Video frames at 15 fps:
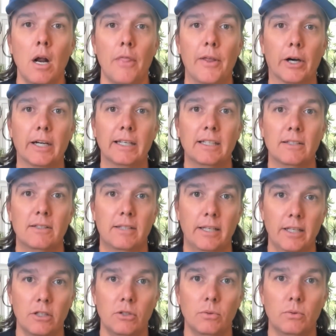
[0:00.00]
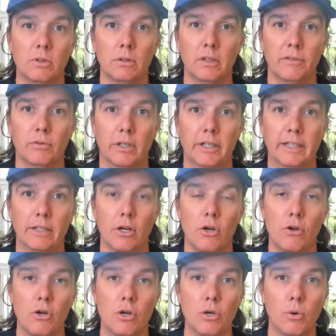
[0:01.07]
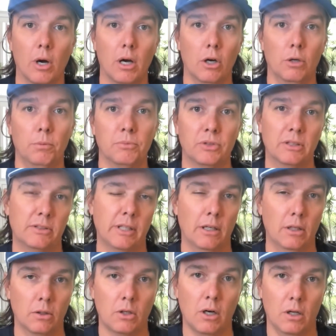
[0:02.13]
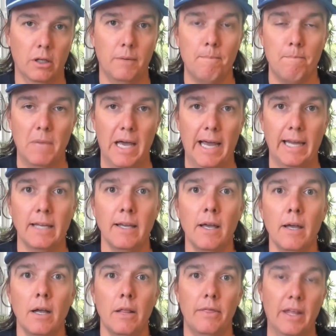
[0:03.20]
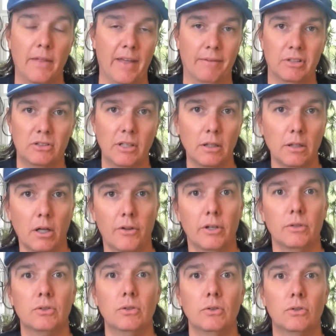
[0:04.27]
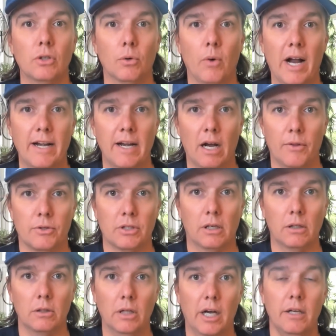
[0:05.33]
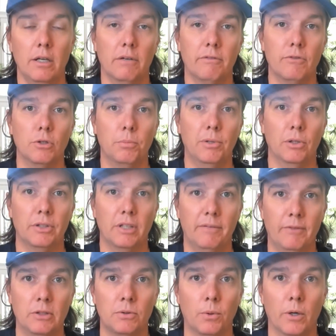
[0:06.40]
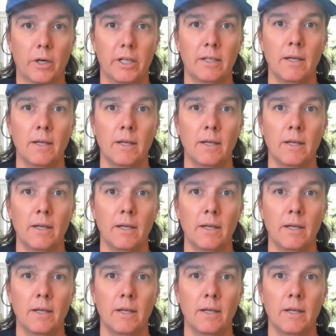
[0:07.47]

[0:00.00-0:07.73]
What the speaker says: They're going to continue delivering new homes until, call it May. Then they have to sell all those. So right now there's a glut of new build inventory.